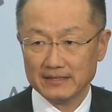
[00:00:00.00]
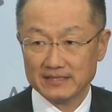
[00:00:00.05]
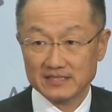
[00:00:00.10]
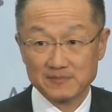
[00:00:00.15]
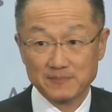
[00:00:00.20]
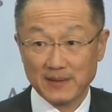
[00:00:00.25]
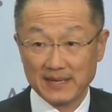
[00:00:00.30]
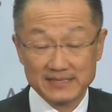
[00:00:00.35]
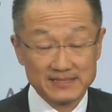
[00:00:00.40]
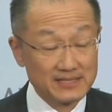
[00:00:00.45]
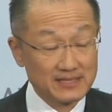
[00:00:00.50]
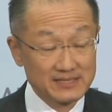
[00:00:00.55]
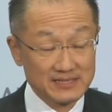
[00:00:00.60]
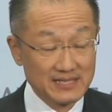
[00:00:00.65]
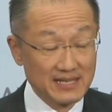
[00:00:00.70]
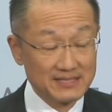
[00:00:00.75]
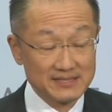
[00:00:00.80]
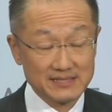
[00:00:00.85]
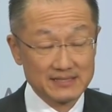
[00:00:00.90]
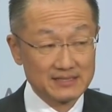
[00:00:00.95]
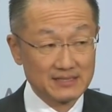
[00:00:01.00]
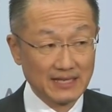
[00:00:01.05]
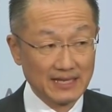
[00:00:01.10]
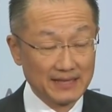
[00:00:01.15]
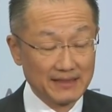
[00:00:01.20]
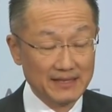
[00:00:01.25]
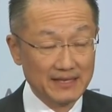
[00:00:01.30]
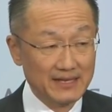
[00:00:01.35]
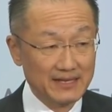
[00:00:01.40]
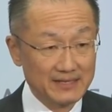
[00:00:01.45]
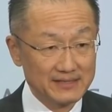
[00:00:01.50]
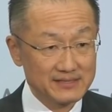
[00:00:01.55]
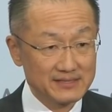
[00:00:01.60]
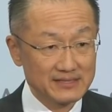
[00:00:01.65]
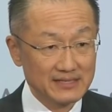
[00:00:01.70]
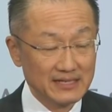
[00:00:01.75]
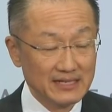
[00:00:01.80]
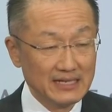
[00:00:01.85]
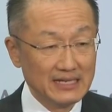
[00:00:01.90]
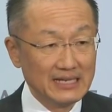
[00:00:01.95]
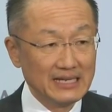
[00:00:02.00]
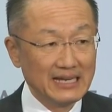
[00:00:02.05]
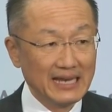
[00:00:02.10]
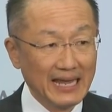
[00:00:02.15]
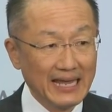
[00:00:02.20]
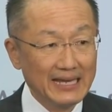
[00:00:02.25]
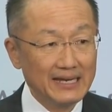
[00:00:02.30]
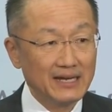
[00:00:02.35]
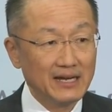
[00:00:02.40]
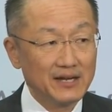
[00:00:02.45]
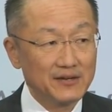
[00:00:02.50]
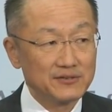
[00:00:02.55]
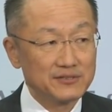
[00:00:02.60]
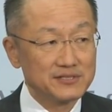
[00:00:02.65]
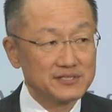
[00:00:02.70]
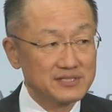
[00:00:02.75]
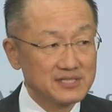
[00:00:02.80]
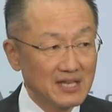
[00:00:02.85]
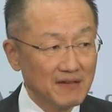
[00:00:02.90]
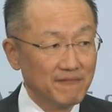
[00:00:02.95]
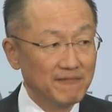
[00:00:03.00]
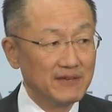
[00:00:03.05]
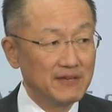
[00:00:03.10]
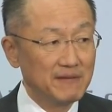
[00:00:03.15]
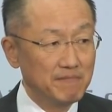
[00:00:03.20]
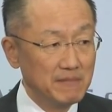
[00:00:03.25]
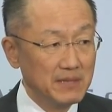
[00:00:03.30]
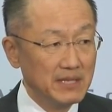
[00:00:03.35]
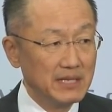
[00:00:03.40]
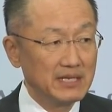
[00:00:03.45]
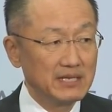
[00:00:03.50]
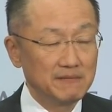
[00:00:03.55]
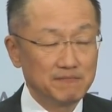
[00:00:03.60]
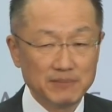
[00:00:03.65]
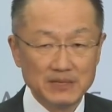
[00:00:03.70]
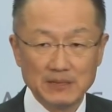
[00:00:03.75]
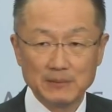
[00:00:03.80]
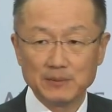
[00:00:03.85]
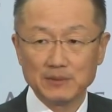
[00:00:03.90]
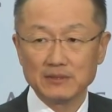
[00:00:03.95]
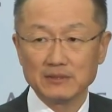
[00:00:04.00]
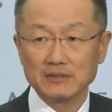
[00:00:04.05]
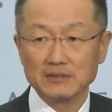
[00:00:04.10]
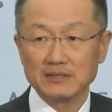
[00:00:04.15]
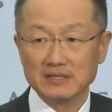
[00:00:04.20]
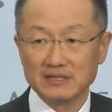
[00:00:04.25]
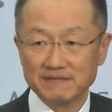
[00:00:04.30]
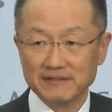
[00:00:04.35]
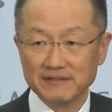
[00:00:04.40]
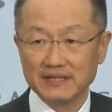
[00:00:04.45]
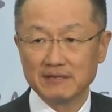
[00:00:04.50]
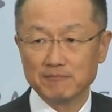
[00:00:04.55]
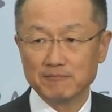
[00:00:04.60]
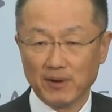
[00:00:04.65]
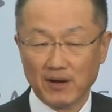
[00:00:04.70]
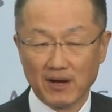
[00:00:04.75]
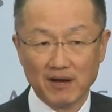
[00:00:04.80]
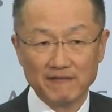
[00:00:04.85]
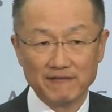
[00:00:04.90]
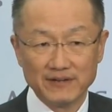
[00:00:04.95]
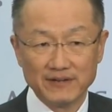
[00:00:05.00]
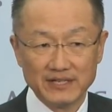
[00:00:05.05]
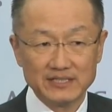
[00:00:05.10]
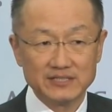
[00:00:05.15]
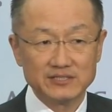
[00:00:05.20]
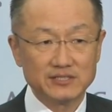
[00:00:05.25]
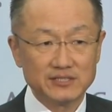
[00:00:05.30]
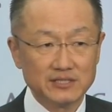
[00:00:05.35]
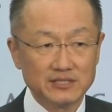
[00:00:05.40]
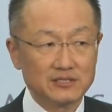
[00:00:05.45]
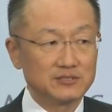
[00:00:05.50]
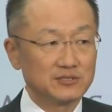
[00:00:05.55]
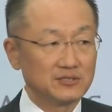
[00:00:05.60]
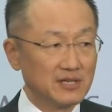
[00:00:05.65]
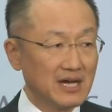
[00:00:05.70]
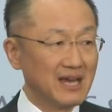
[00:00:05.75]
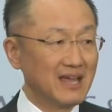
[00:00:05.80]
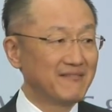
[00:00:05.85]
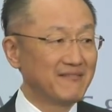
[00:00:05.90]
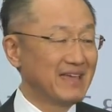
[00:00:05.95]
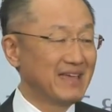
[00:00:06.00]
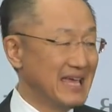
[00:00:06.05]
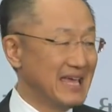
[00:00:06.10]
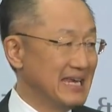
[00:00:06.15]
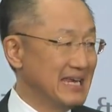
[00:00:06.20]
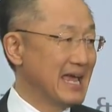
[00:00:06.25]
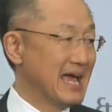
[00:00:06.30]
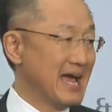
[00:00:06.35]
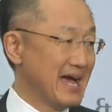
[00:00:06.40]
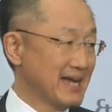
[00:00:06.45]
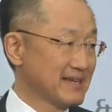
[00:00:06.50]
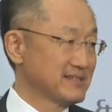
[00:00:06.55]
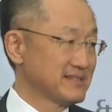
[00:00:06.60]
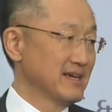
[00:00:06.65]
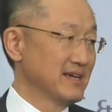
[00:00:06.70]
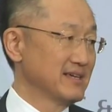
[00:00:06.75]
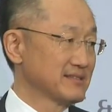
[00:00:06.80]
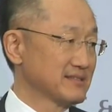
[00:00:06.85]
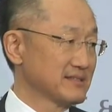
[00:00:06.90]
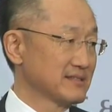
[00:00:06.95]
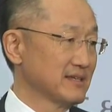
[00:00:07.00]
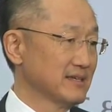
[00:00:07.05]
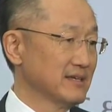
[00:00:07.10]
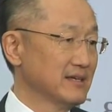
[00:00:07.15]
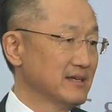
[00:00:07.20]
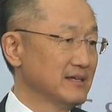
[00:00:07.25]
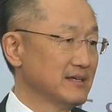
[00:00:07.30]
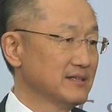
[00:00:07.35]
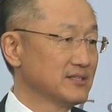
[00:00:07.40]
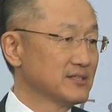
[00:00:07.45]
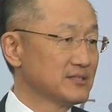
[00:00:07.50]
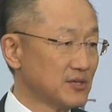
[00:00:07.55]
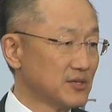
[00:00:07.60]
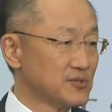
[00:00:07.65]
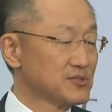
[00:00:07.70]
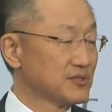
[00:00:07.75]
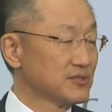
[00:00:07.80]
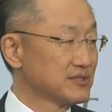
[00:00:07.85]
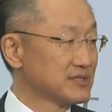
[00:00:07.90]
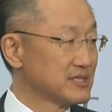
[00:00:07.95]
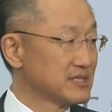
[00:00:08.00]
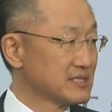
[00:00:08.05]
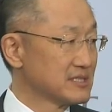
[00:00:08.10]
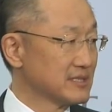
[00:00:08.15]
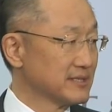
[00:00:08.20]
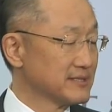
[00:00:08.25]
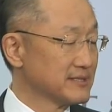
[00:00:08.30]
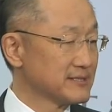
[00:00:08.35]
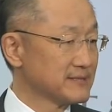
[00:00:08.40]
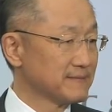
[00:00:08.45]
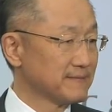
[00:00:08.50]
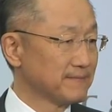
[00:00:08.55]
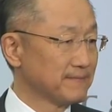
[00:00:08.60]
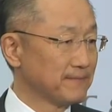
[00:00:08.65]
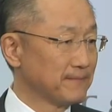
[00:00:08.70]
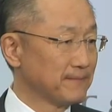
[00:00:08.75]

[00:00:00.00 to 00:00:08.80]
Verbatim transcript: Despite successes like this, eight hundred seventy million people living in poverty still do not have any access to social assistance.